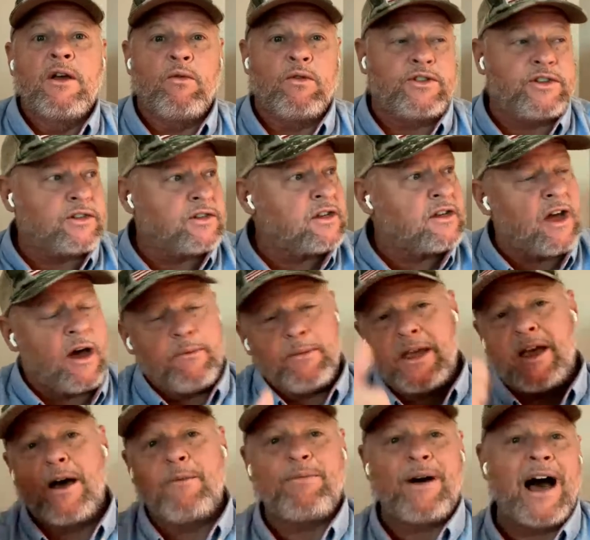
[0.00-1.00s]
which is
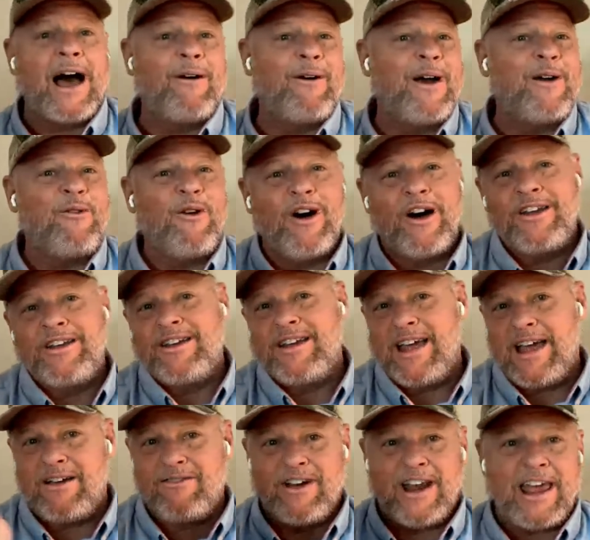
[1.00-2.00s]
coming up Highway one
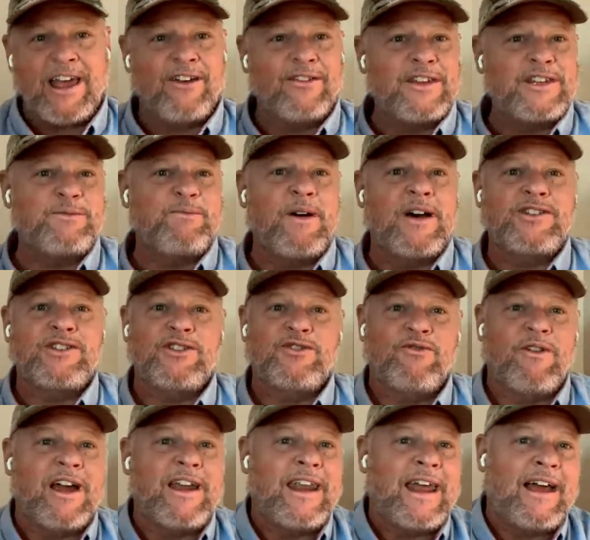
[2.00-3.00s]
every day on these
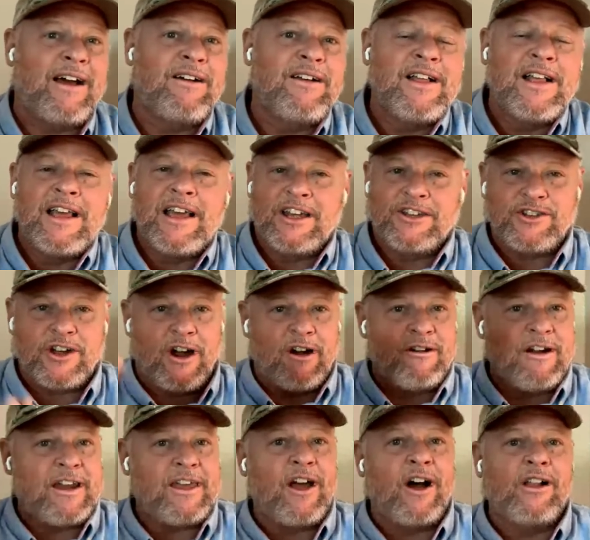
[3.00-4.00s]
buses right now. It's
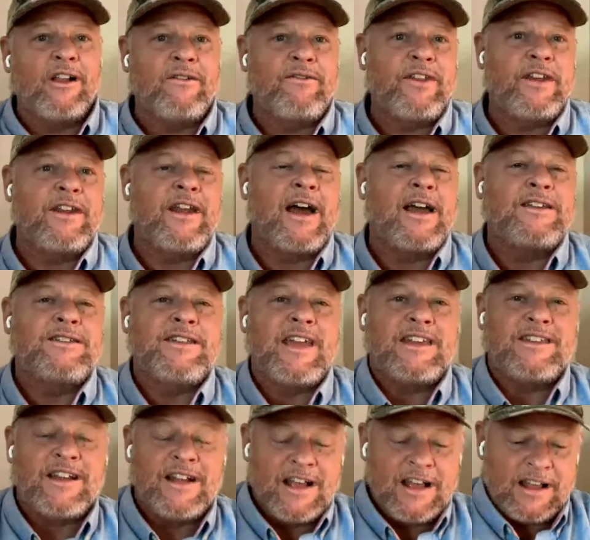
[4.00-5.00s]
already all over the United
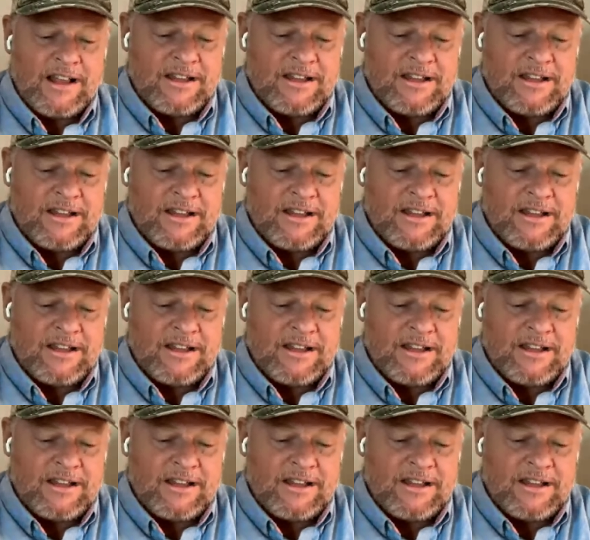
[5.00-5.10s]
States.